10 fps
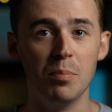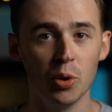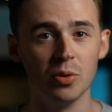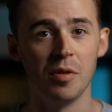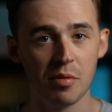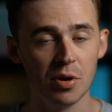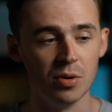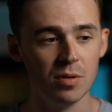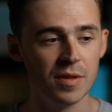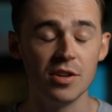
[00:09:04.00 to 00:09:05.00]
boiled
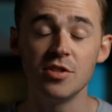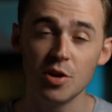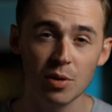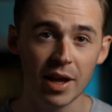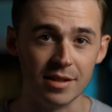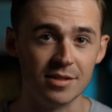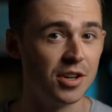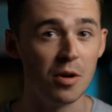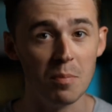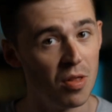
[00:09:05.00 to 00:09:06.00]
through, then you're too late,
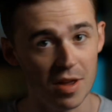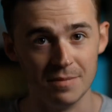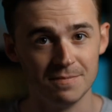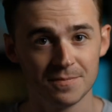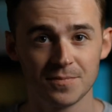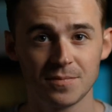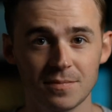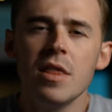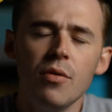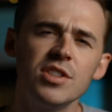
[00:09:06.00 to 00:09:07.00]
so don't bother.
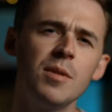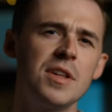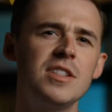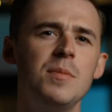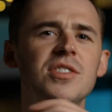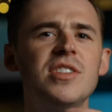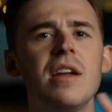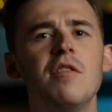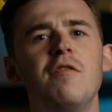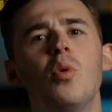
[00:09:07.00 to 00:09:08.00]
There is something to be
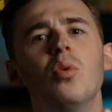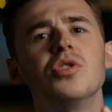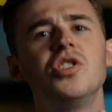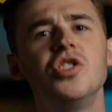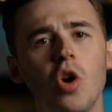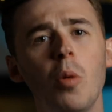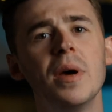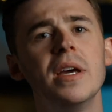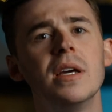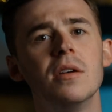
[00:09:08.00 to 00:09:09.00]
said for
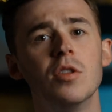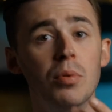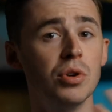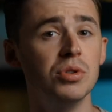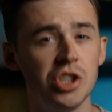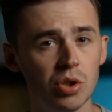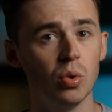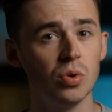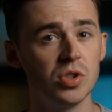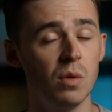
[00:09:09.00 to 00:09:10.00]
stopping the brew
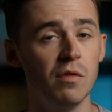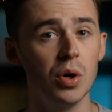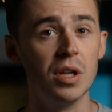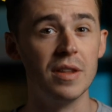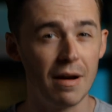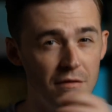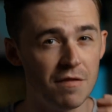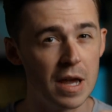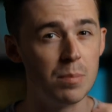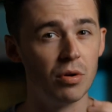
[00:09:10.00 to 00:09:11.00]
short to avoid that
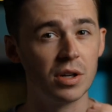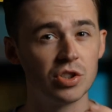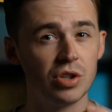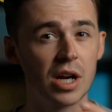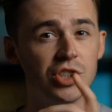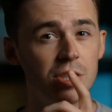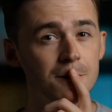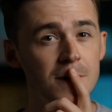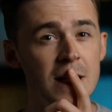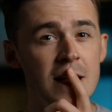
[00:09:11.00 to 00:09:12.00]
vapour extraction,
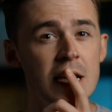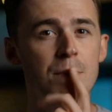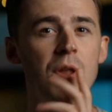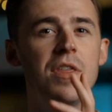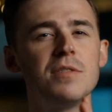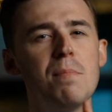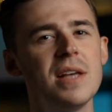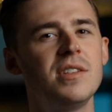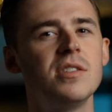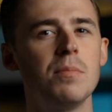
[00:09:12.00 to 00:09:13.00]
but this
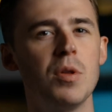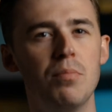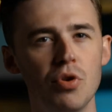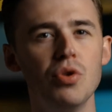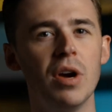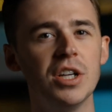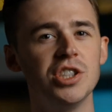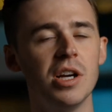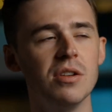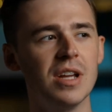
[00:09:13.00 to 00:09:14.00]
messes up the brew
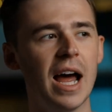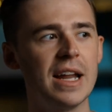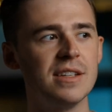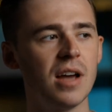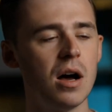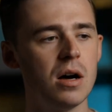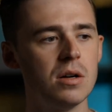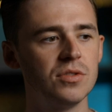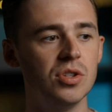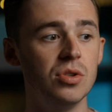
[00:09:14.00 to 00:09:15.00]
ratios and is
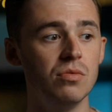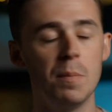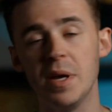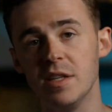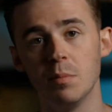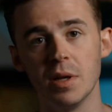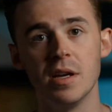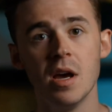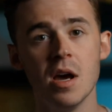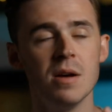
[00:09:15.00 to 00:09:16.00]
hard to do
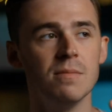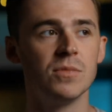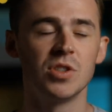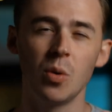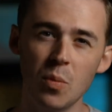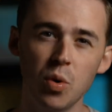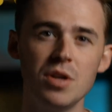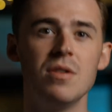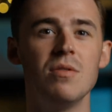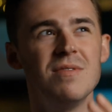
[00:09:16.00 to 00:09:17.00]
repeatably, so we
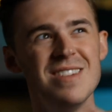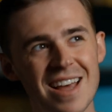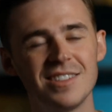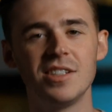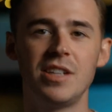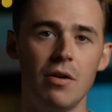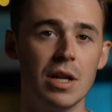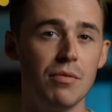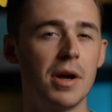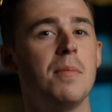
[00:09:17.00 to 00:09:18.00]
wouldn't
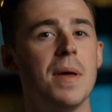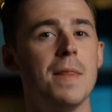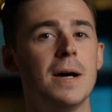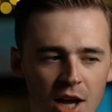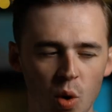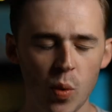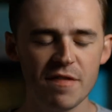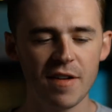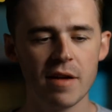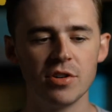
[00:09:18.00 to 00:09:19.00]
necessarily recommend that. We
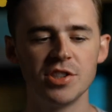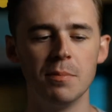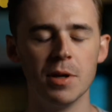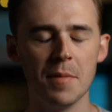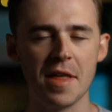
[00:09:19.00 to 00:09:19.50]
favour a simpler